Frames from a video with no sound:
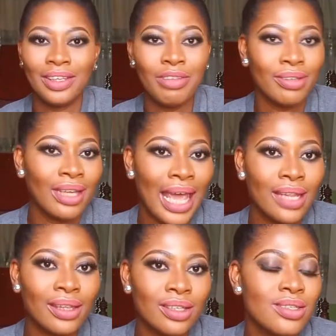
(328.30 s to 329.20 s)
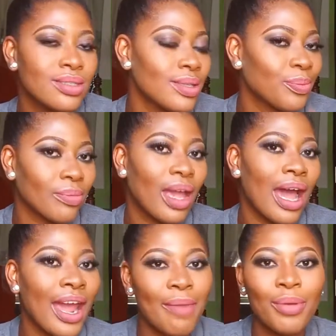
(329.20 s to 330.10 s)
If you like this
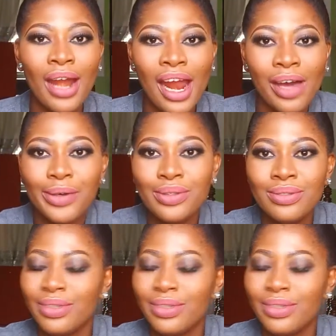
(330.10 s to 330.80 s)
eyebrow,